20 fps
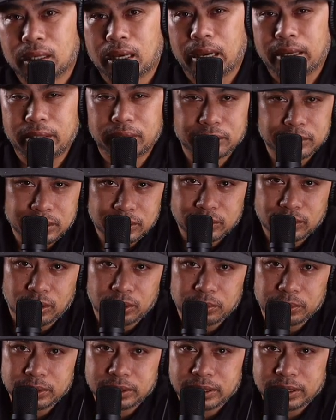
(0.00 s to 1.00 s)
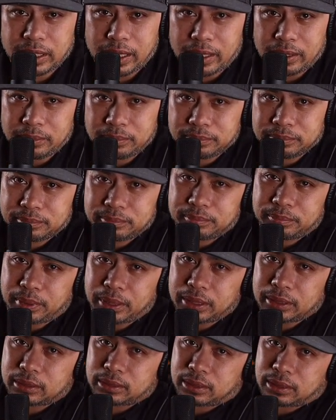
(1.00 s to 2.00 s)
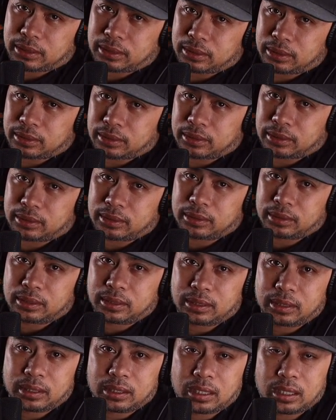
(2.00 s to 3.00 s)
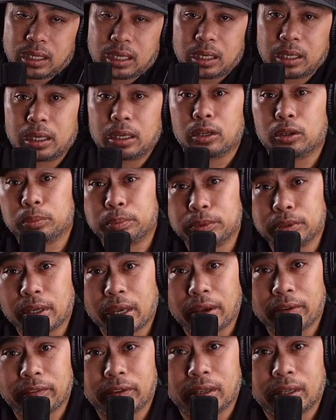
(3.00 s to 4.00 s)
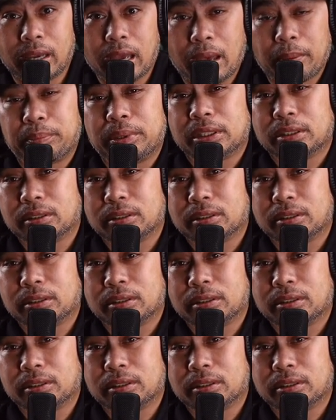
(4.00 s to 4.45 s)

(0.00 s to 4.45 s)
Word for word: I know it's a short one today, but I hope you have a happy